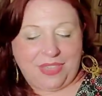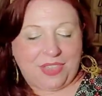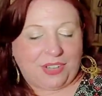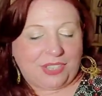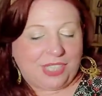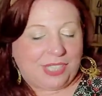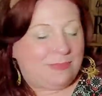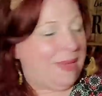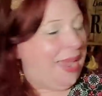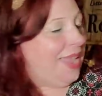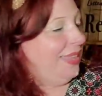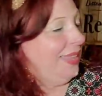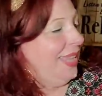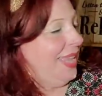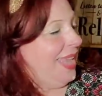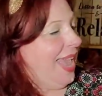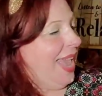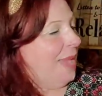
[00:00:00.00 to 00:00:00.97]
They're
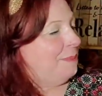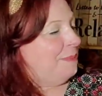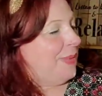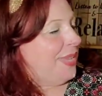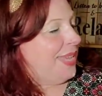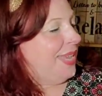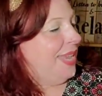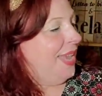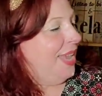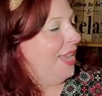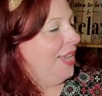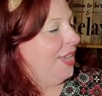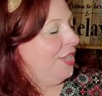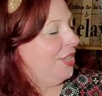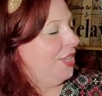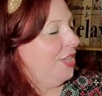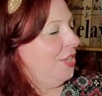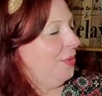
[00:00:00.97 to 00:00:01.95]
smiling, happy,
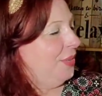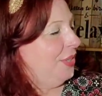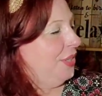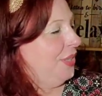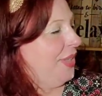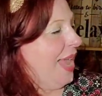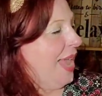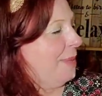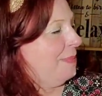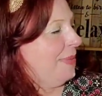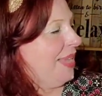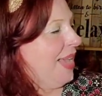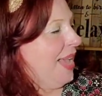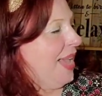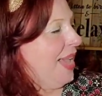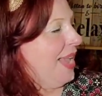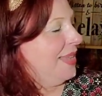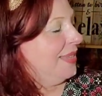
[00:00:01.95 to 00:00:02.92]
cute little happy
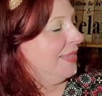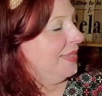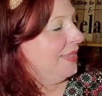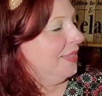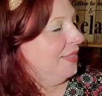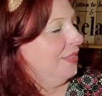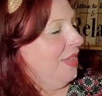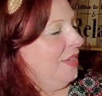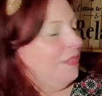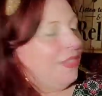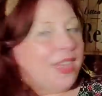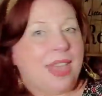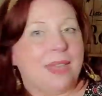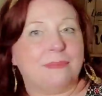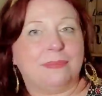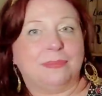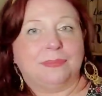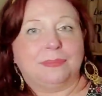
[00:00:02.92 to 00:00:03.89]
guys. Love
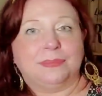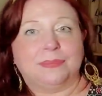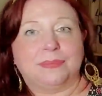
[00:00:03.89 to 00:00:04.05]
them.